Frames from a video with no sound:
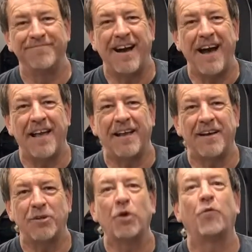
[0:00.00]
I
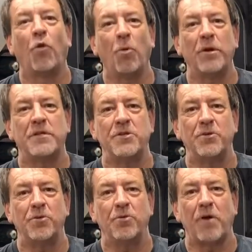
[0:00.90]
look forward
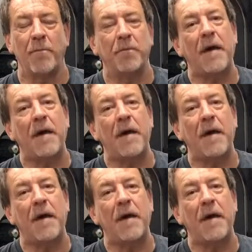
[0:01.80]
to coming